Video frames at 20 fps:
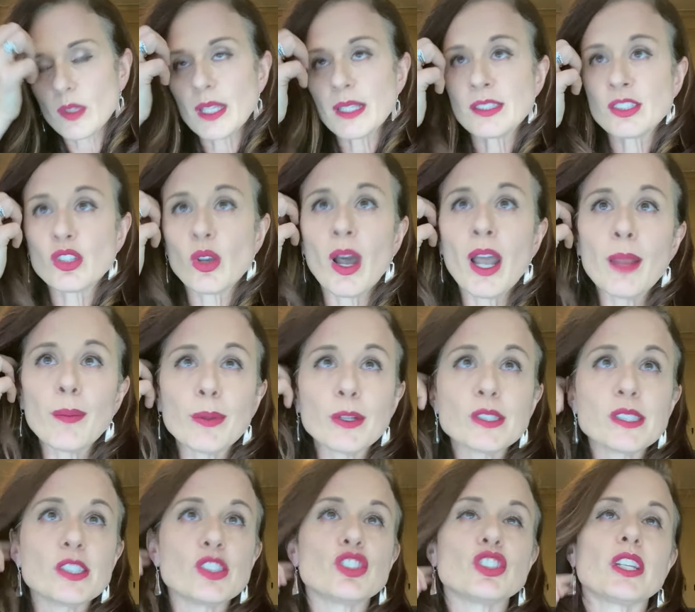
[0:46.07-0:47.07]
So
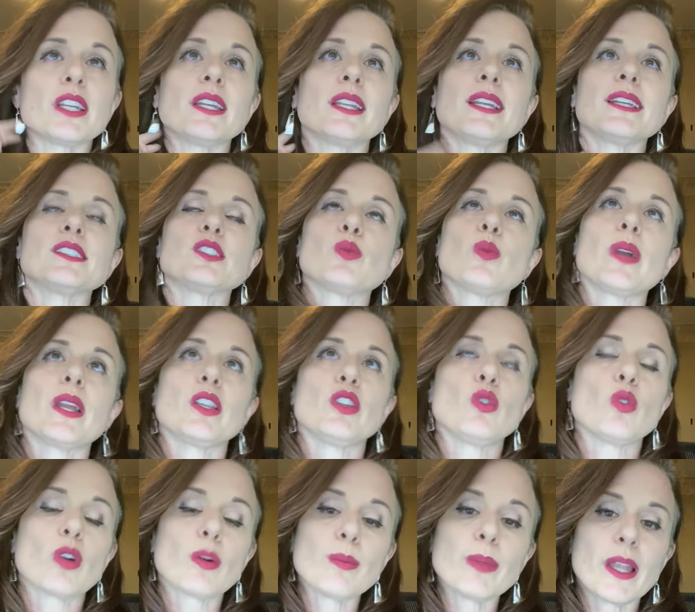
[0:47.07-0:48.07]
hypertension is when
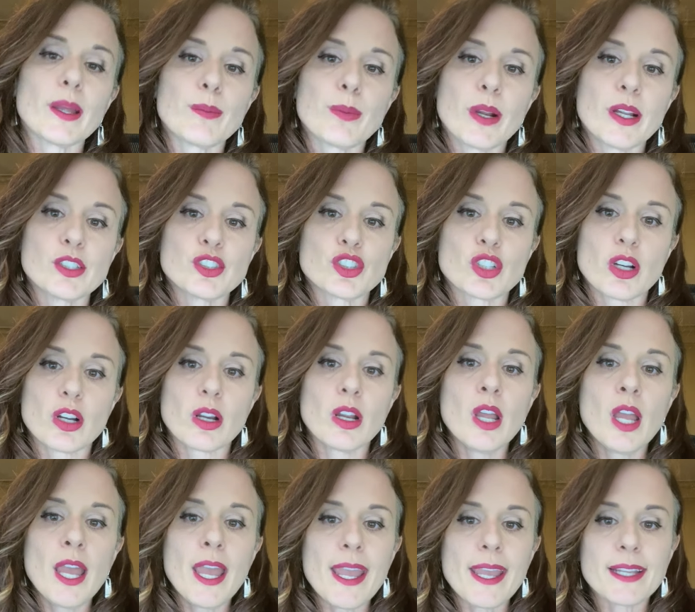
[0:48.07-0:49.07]
your blood pressure
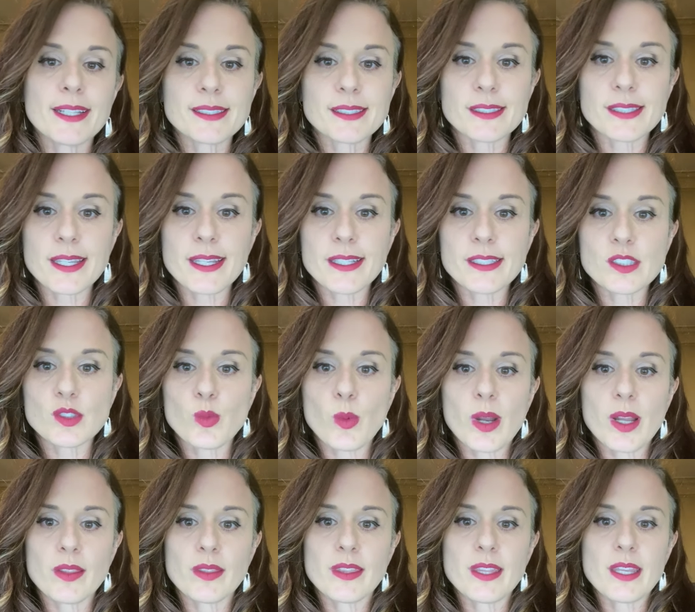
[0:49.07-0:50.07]
exceeds
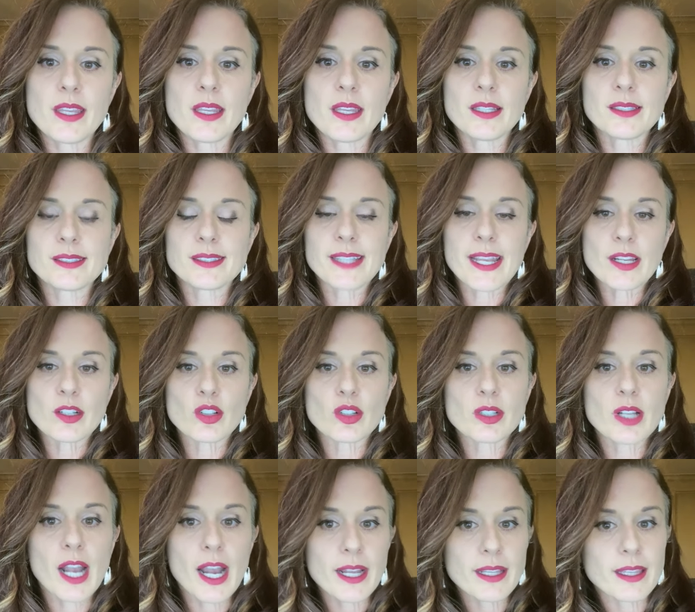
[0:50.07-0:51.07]
what the standard
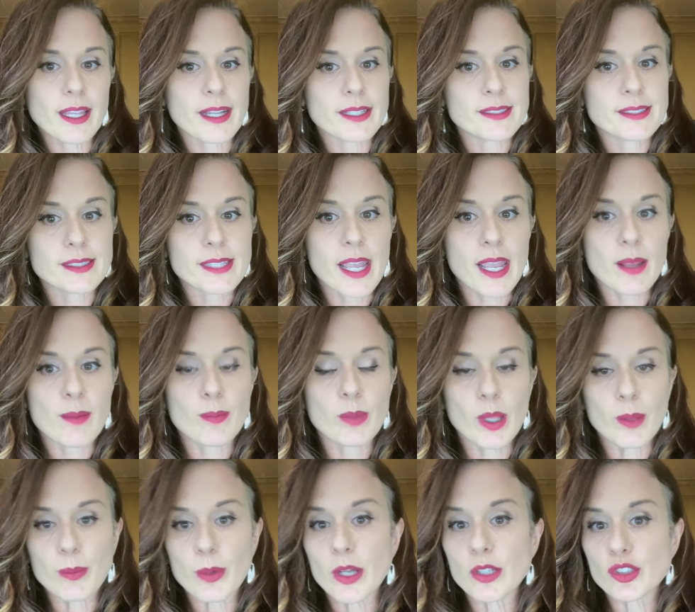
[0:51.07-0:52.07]
guidelines say
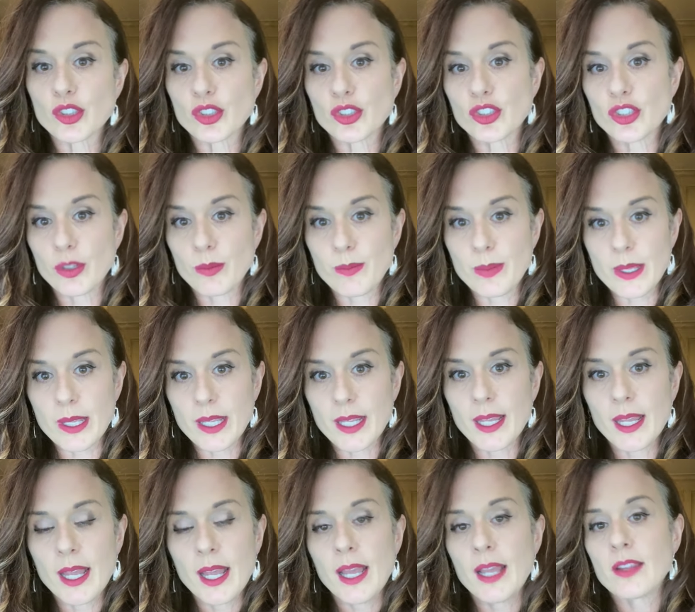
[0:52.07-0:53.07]
blood pressure should be.
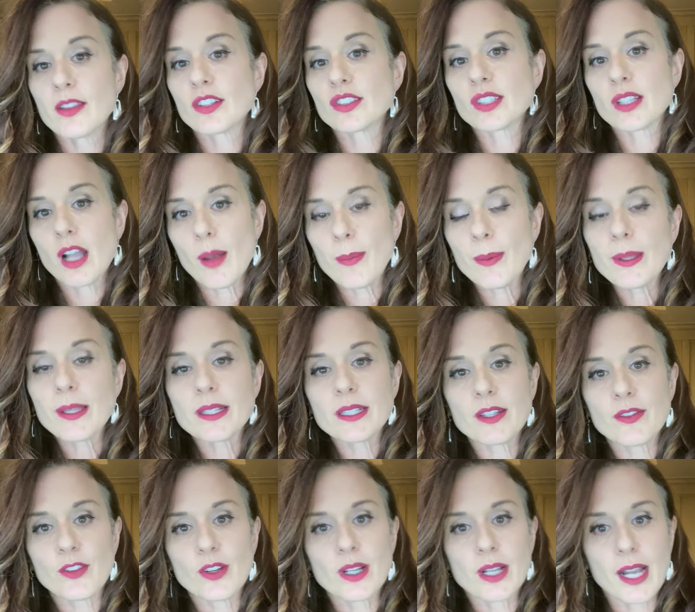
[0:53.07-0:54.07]
There's a couple of
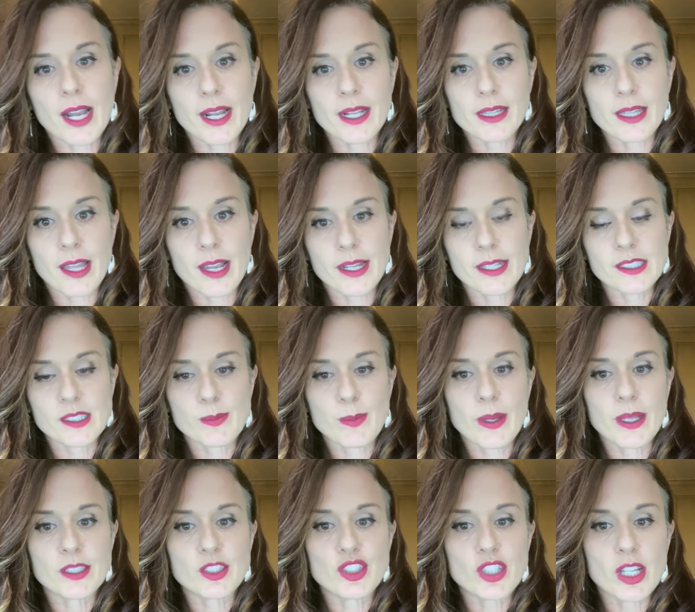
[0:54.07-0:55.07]
different guidelines,
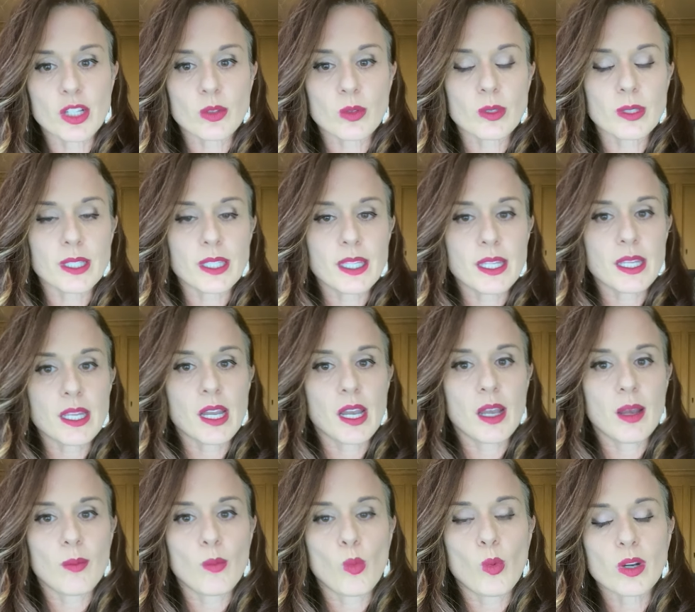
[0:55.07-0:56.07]
but generally
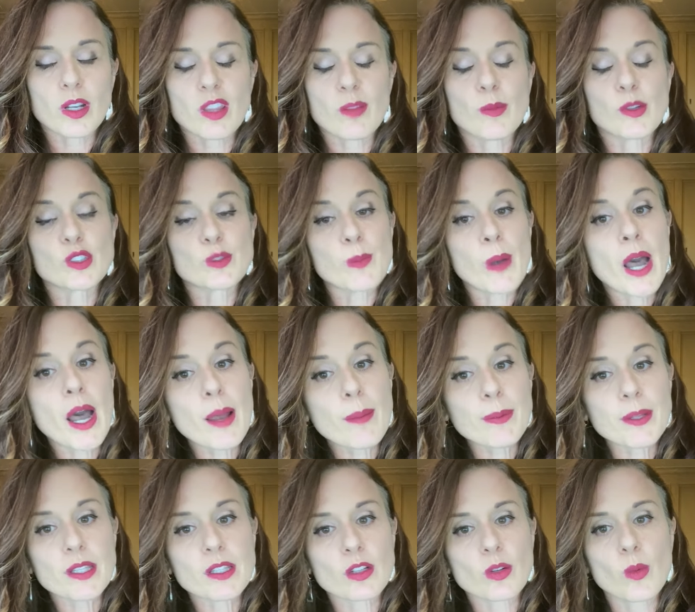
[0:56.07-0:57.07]
one of the most
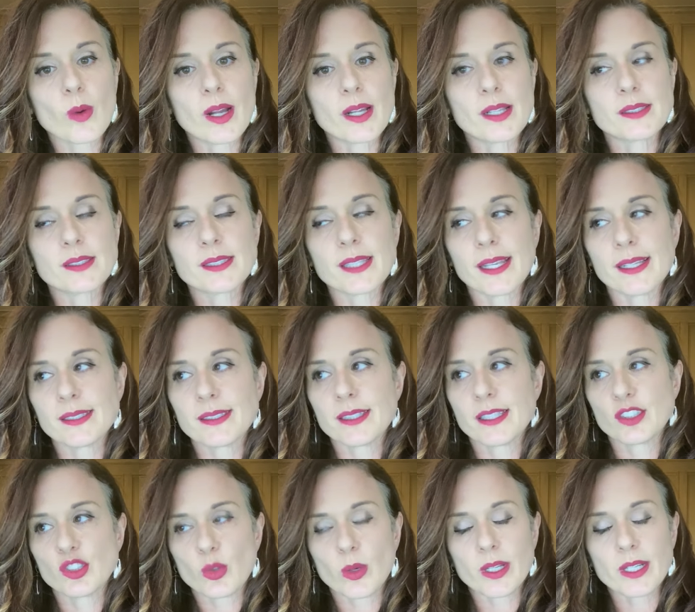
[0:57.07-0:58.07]
popular ones is
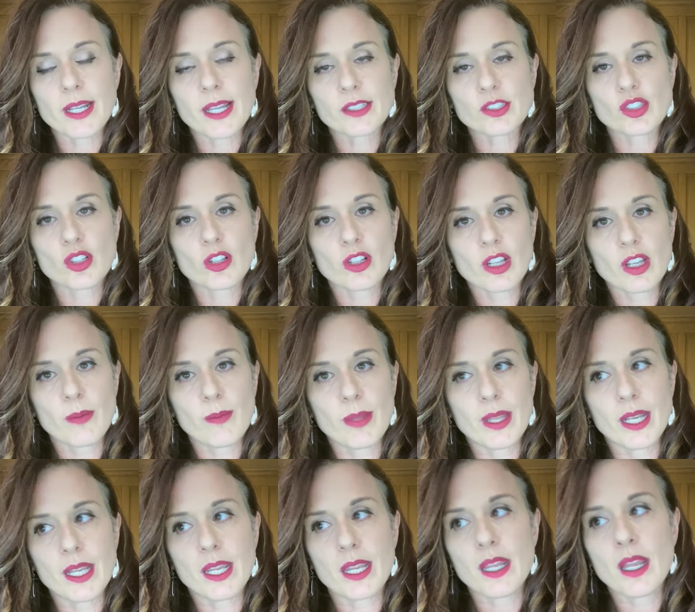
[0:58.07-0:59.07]
the Joint National
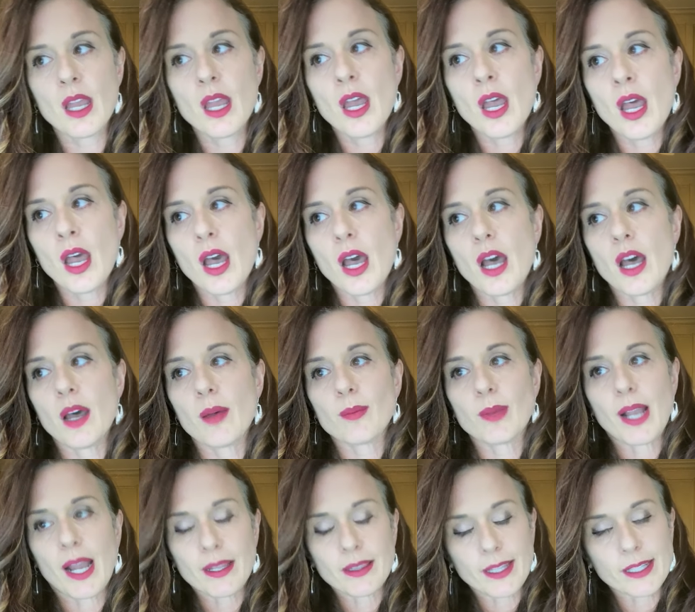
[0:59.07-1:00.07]
Committee
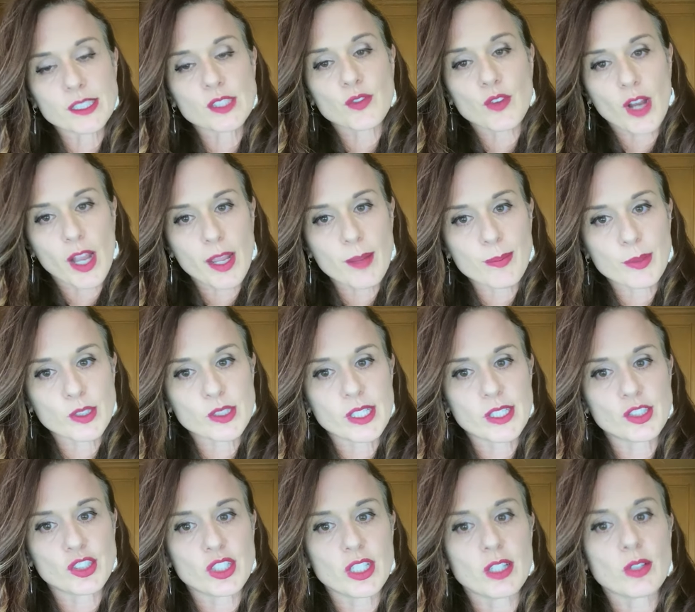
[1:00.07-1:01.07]
guidelines for
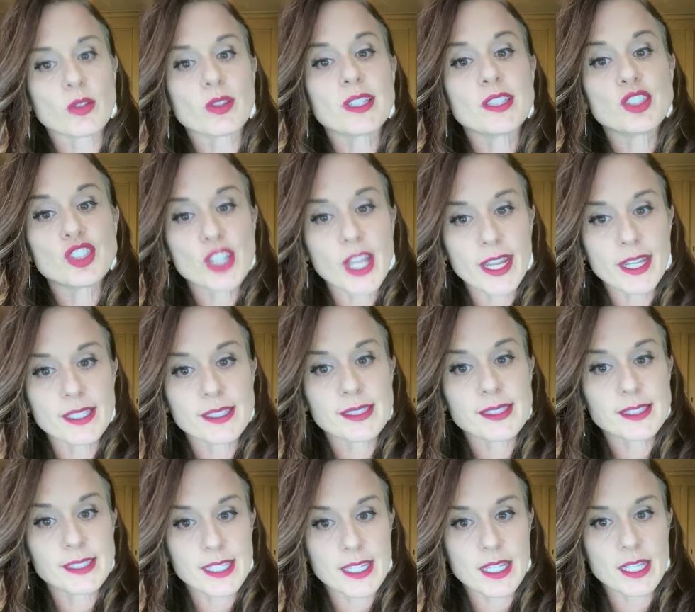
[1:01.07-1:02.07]
hypertension, or the
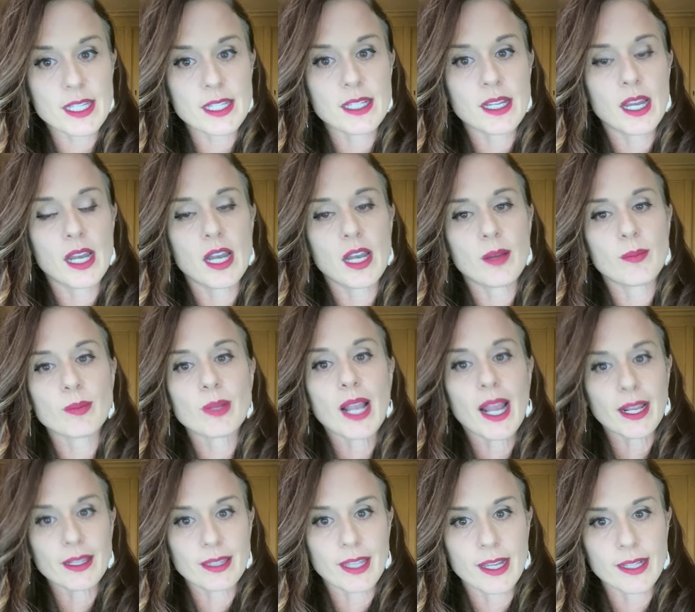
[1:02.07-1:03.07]
JNC
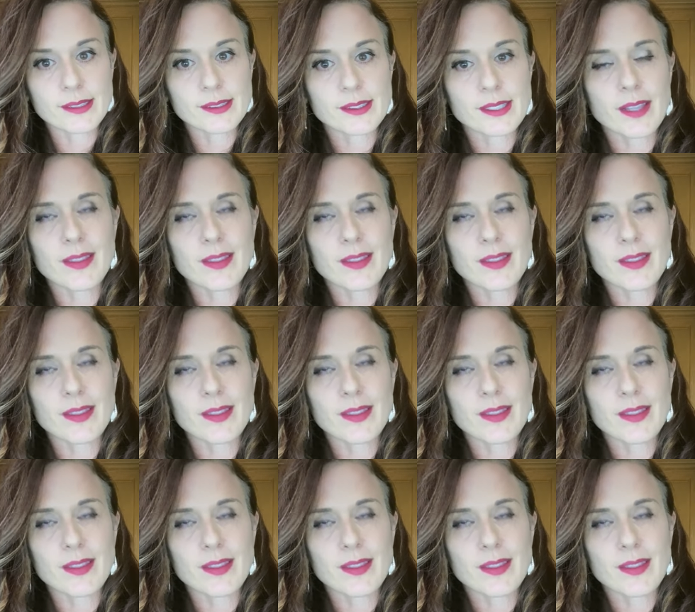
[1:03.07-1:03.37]
guidelines.